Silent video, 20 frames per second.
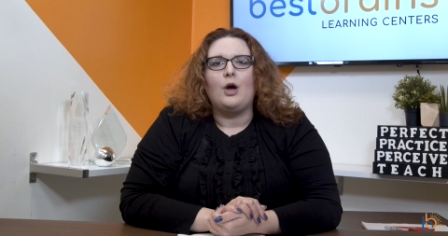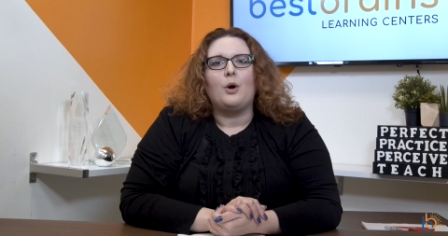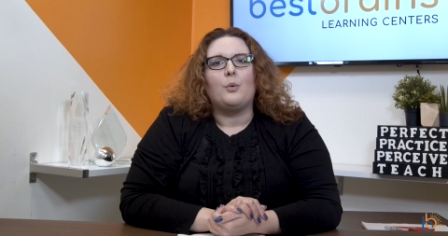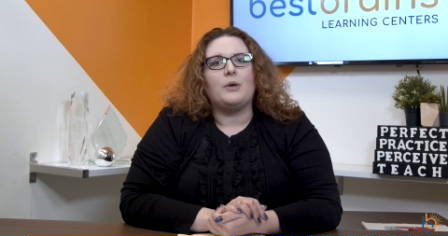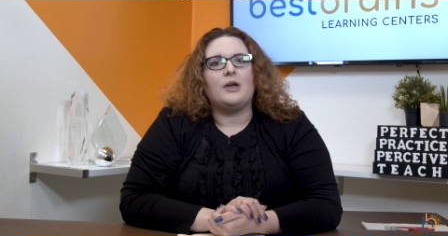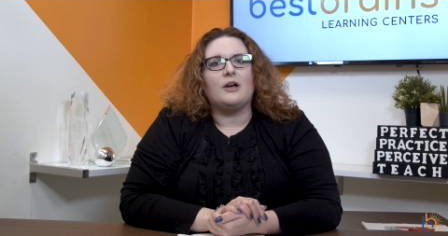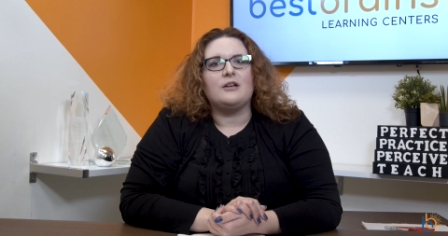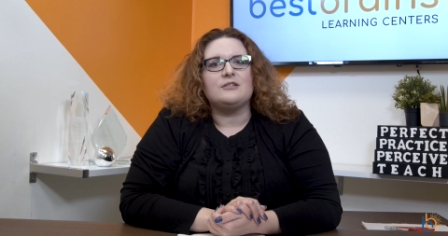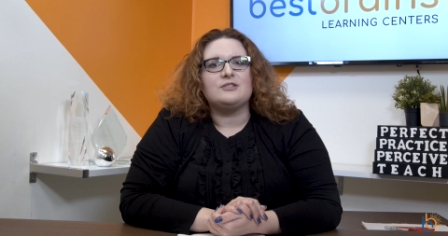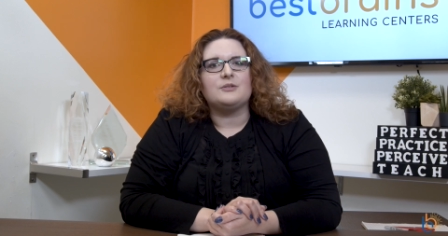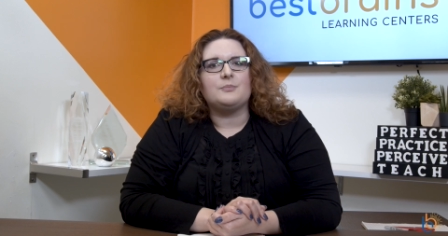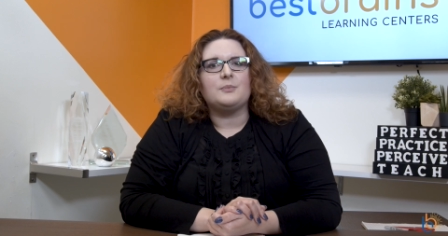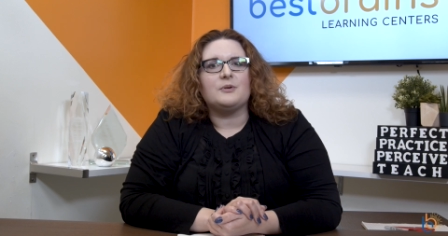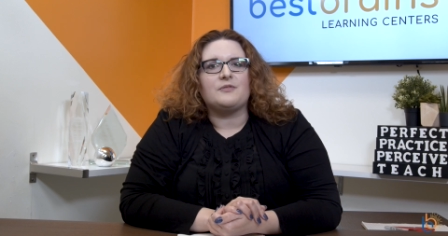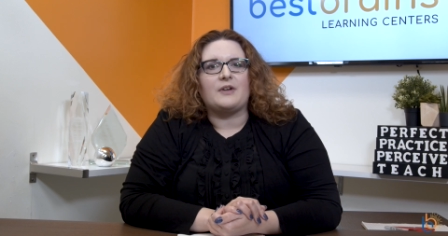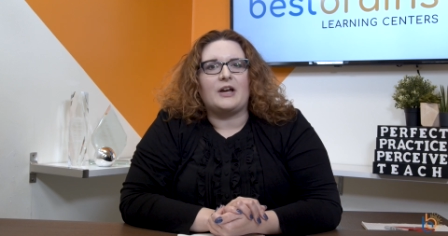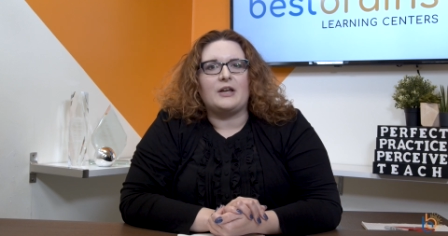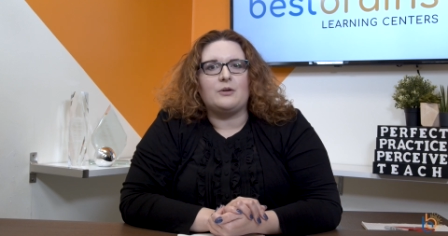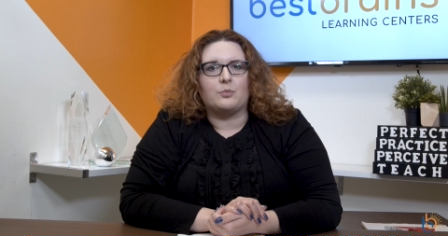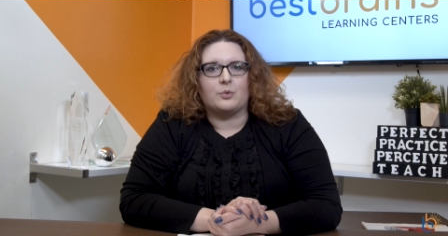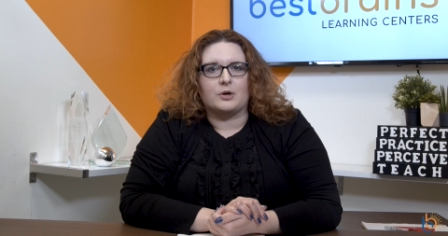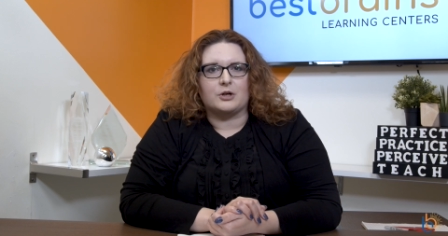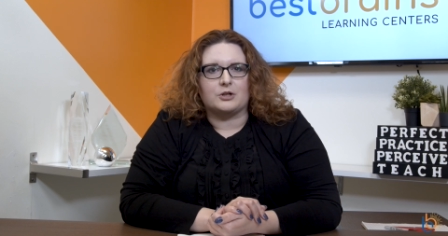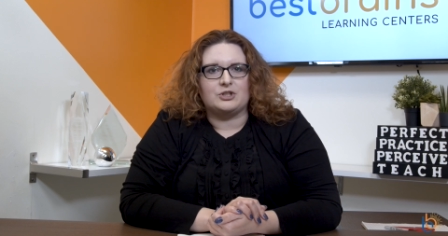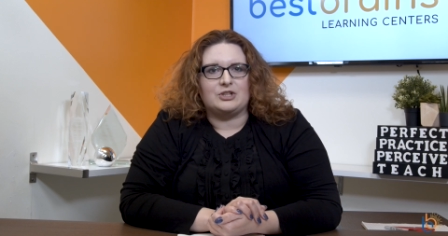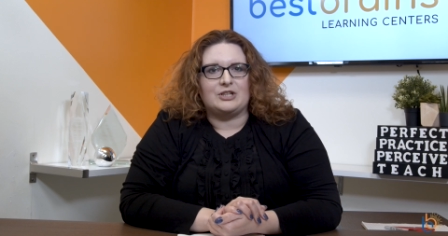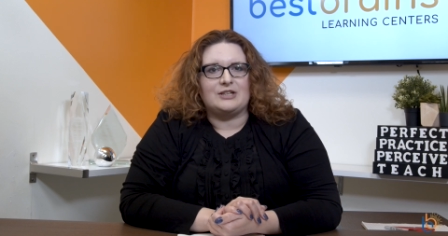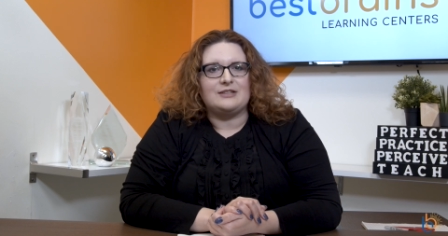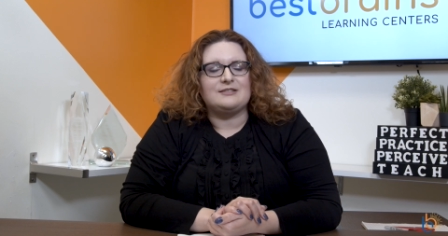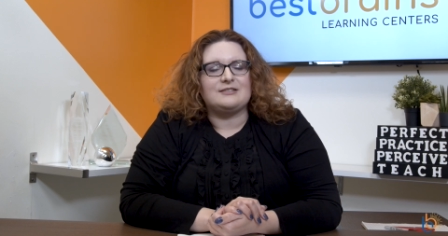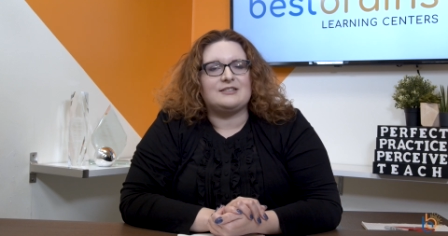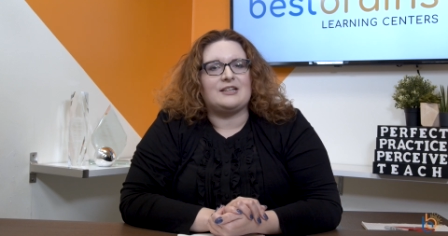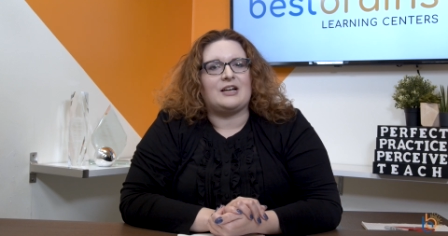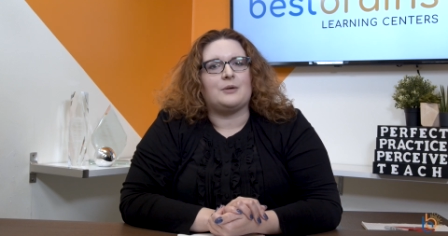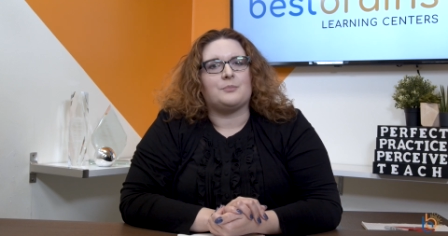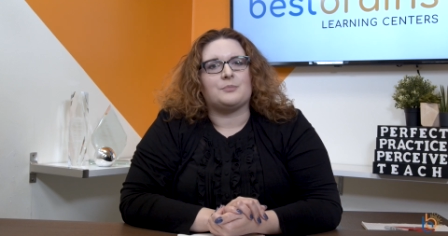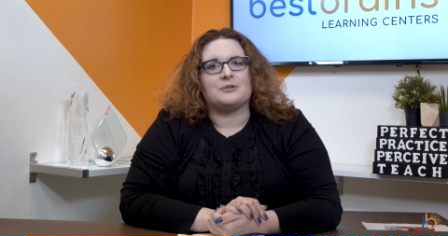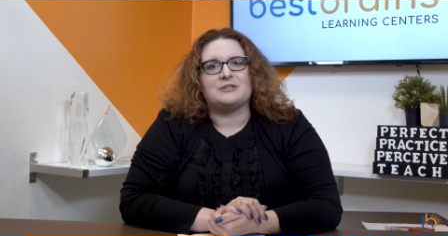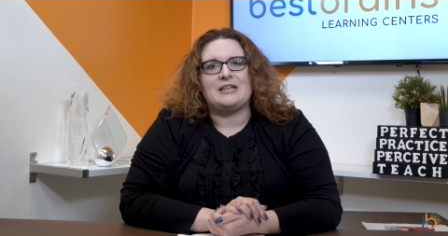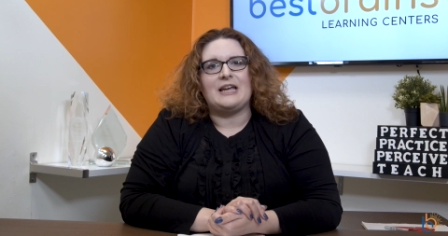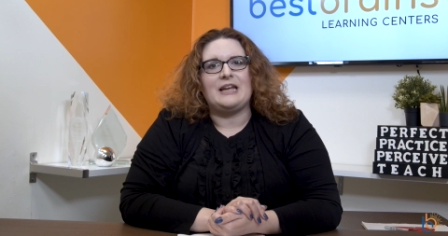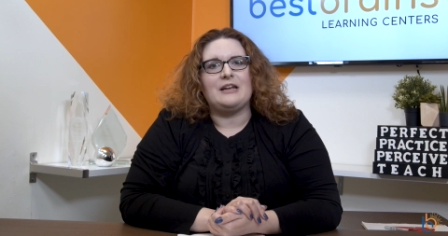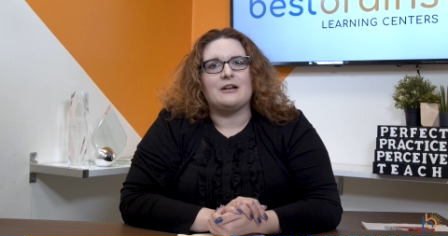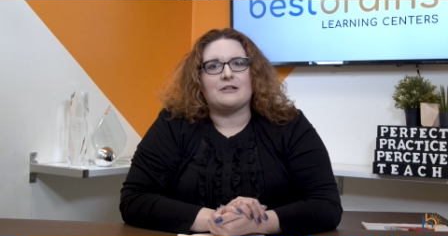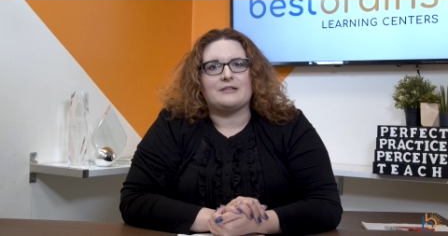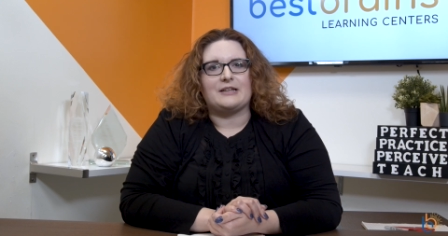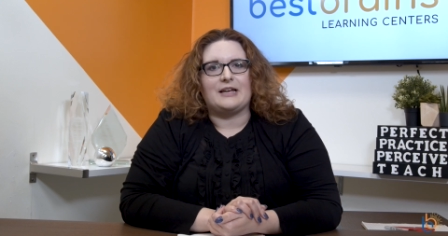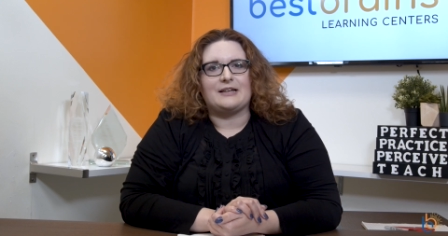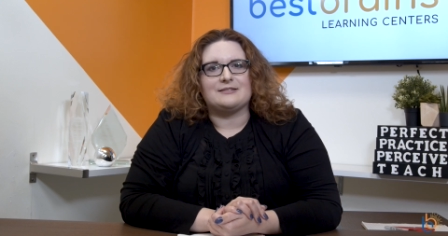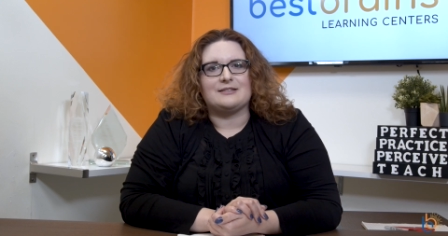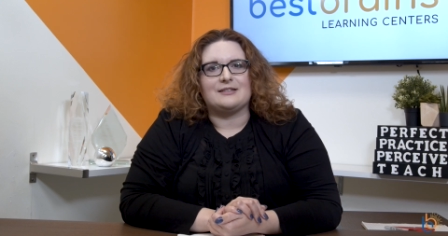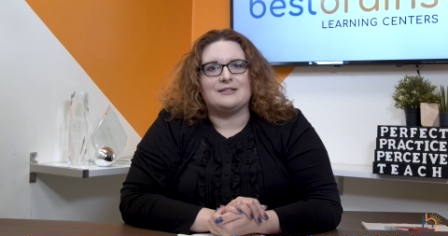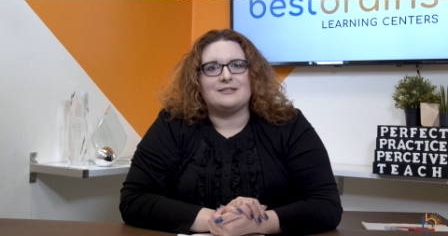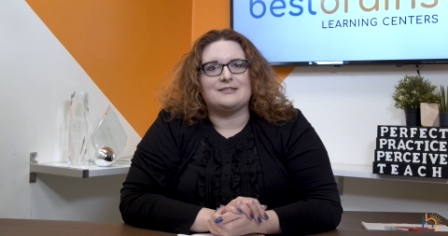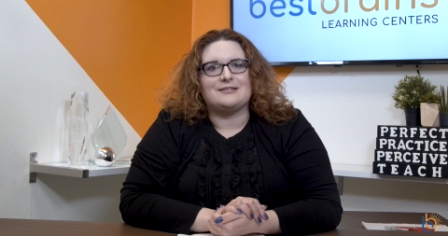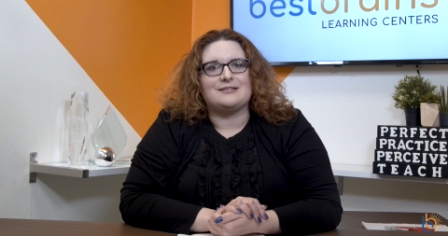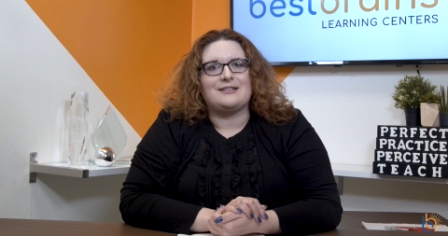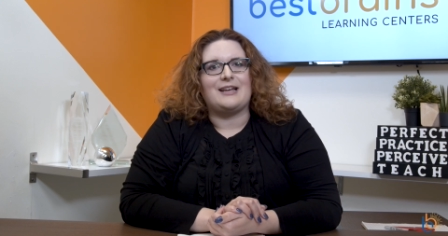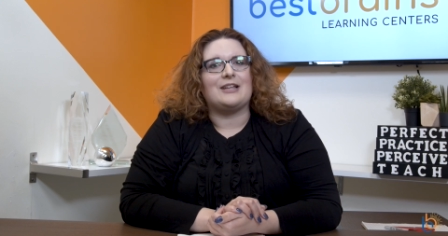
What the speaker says: We also provide worksheets to help retain our lessons